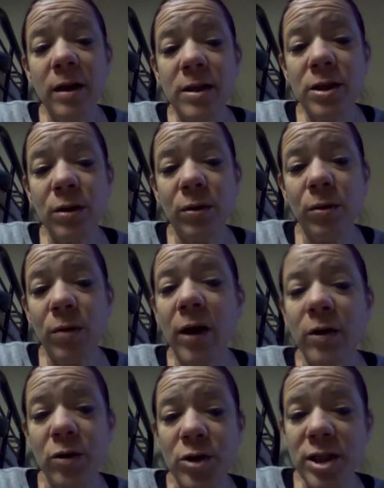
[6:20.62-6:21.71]
to
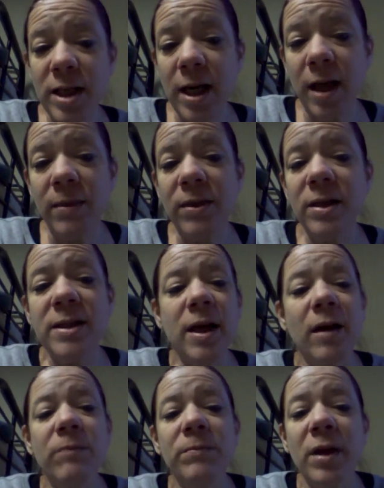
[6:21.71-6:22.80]
understand the
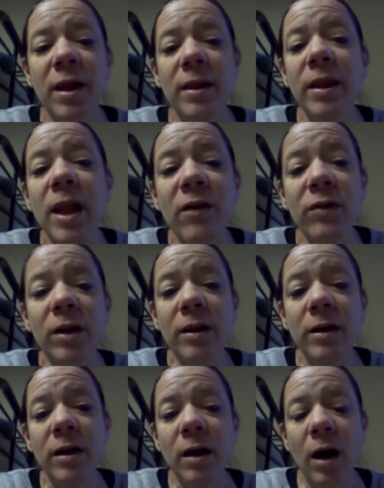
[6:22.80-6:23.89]
depth and level
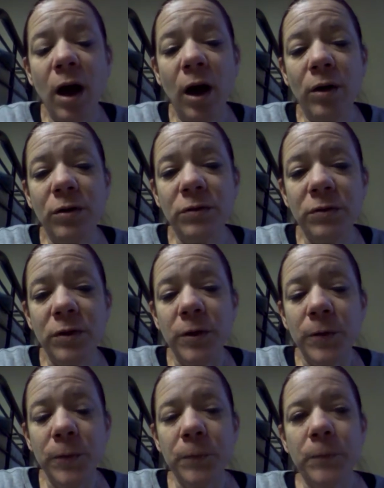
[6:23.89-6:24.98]
of
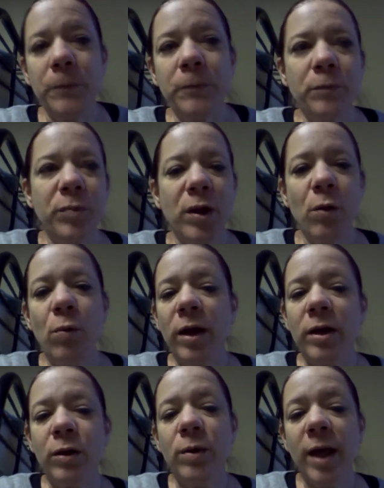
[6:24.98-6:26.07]
what
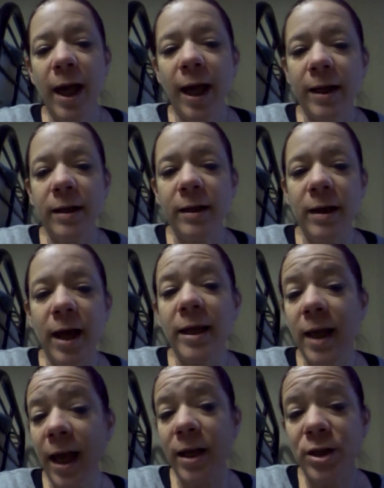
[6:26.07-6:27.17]
you can and
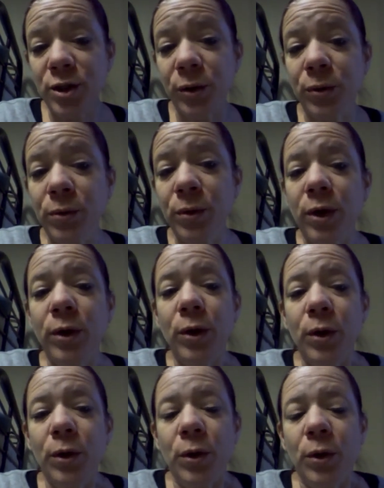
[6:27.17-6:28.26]
can do
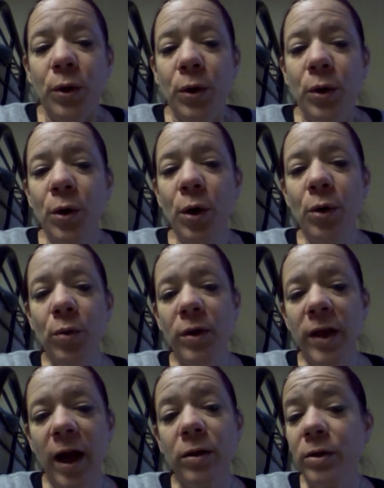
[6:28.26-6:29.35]

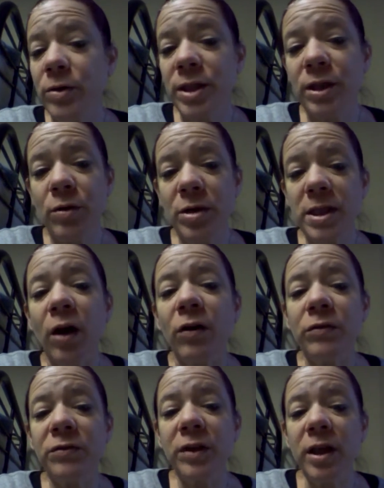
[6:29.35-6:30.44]
without losing
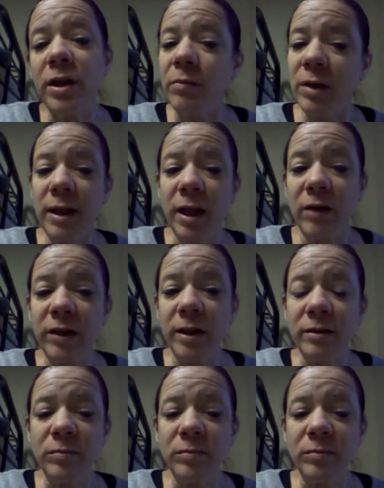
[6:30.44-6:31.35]
yourself in the middle of it.